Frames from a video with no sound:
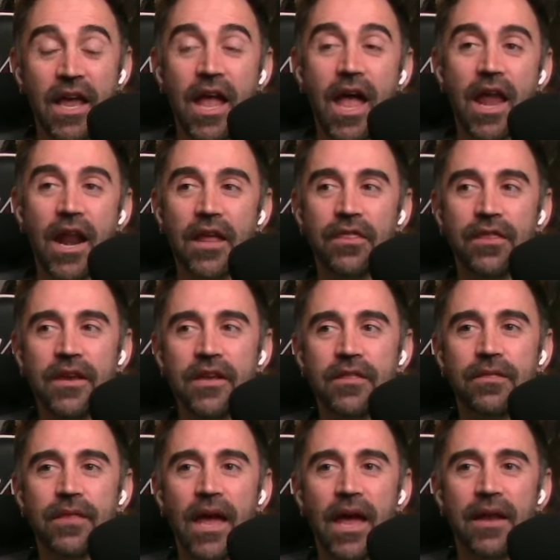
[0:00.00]
And I think
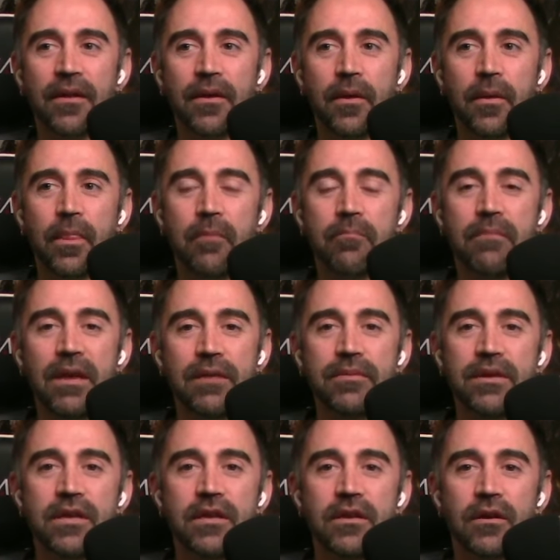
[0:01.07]
that
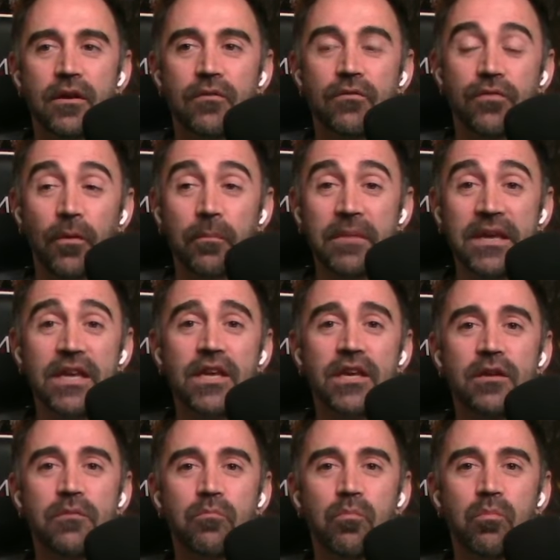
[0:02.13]
maybe for
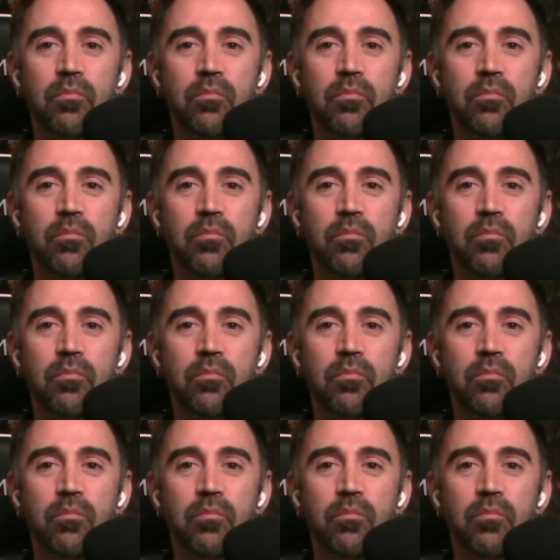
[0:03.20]
me,